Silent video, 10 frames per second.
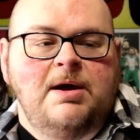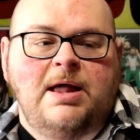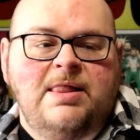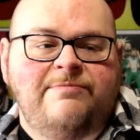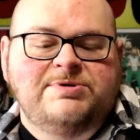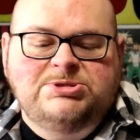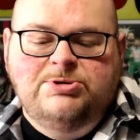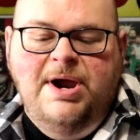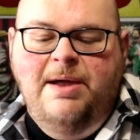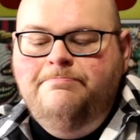I love the
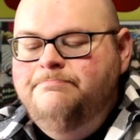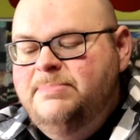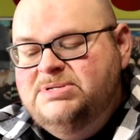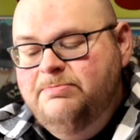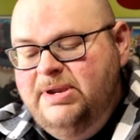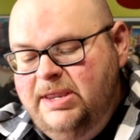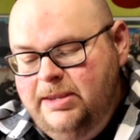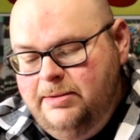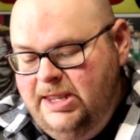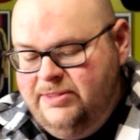strap. To
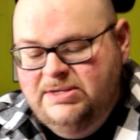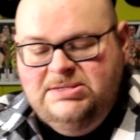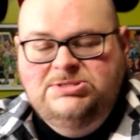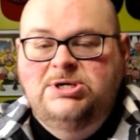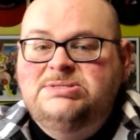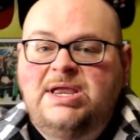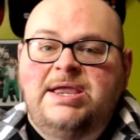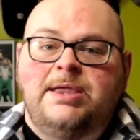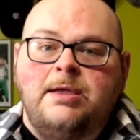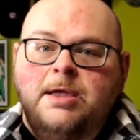me, like this is just
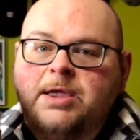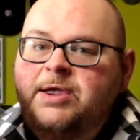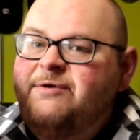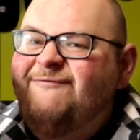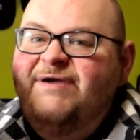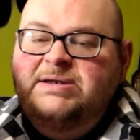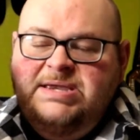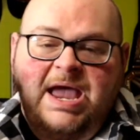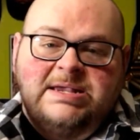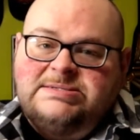a
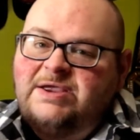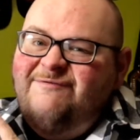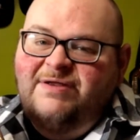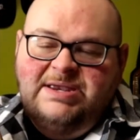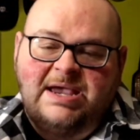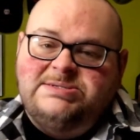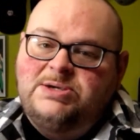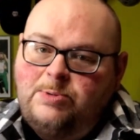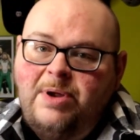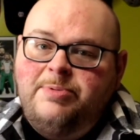fantastic,
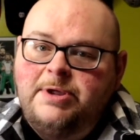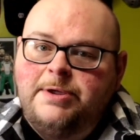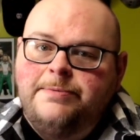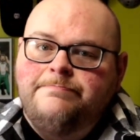fantastic replica.